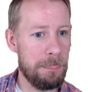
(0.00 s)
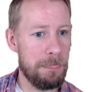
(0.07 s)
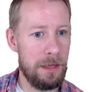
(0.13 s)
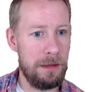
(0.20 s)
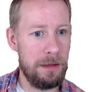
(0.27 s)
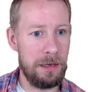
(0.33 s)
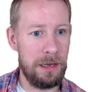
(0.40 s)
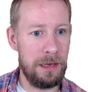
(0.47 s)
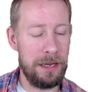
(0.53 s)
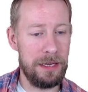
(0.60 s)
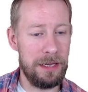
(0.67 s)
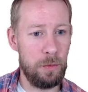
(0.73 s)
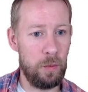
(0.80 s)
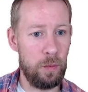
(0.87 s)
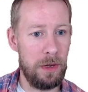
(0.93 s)
Like
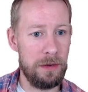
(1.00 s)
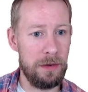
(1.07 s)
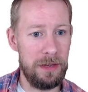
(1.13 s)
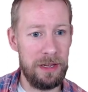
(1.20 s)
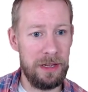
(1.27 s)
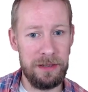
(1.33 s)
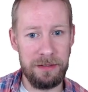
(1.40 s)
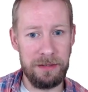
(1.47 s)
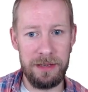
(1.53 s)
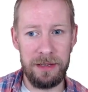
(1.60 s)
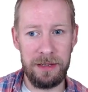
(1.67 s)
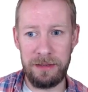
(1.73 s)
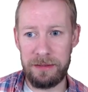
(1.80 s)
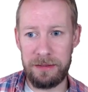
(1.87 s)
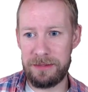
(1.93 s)
one,
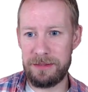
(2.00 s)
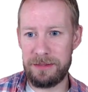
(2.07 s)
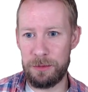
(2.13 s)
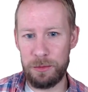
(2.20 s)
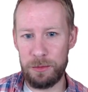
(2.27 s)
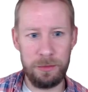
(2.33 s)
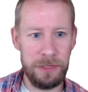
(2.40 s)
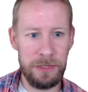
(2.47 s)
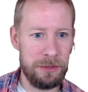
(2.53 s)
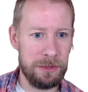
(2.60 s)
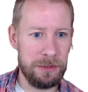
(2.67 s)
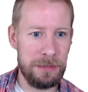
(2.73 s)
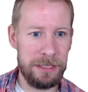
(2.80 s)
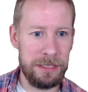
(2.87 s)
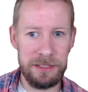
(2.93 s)
and we talked
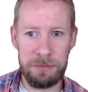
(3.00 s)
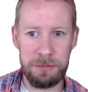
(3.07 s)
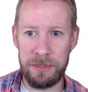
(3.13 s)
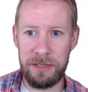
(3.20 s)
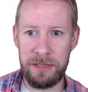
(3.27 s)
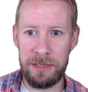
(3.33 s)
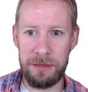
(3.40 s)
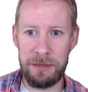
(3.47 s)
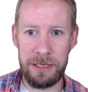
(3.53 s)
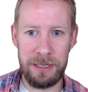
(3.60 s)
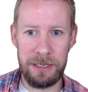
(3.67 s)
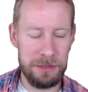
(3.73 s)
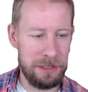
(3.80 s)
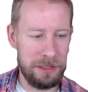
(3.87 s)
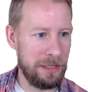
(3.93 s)
about this briefly when I
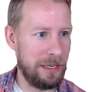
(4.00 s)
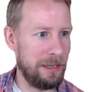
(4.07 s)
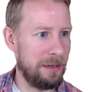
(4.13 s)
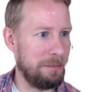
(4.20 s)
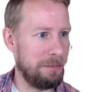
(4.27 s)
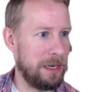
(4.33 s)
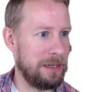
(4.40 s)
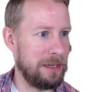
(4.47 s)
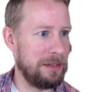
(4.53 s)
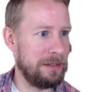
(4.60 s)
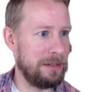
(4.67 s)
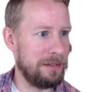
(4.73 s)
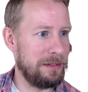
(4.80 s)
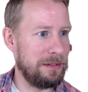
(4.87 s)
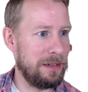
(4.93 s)
was looking at my
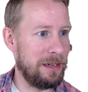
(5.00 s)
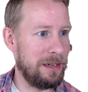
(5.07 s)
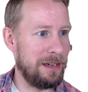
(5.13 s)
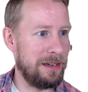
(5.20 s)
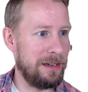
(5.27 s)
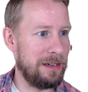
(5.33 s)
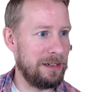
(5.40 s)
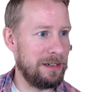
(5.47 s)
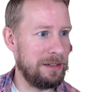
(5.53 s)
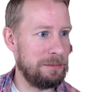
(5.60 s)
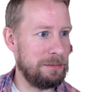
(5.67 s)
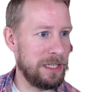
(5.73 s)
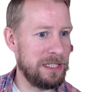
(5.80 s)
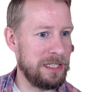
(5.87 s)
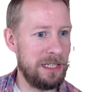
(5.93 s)

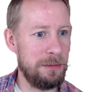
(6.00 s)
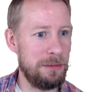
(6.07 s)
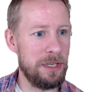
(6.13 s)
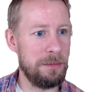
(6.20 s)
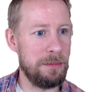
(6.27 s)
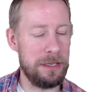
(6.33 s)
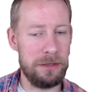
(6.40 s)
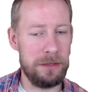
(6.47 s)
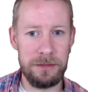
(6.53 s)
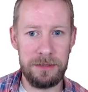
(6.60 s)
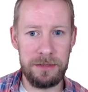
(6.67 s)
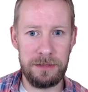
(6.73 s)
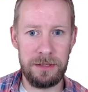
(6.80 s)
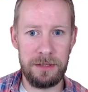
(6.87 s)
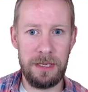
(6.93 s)
team
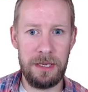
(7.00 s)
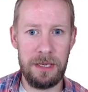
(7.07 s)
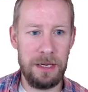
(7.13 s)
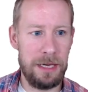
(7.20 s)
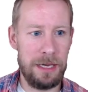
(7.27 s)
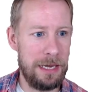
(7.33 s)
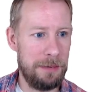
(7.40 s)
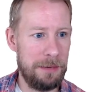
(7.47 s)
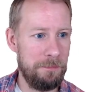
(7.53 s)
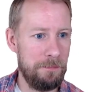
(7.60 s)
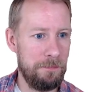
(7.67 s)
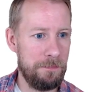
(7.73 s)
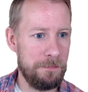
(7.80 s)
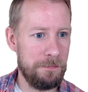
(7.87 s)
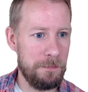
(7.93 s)
rebuilds.
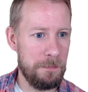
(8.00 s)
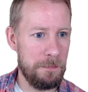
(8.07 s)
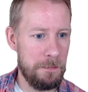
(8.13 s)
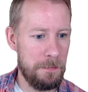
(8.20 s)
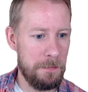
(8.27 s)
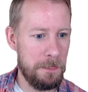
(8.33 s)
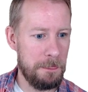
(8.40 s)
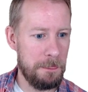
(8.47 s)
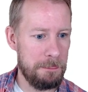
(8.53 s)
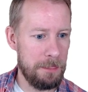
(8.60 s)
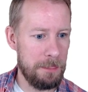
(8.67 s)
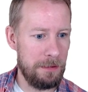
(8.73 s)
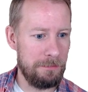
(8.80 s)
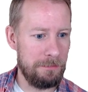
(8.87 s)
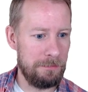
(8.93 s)

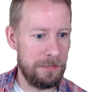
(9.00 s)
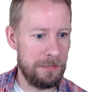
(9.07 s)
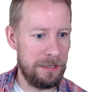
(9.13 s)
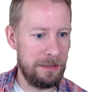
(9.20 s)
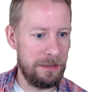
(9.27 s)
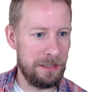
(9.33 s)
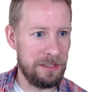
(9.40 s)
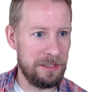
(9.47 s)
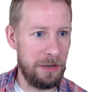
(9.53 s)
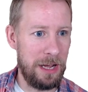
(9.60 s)
Yeah, so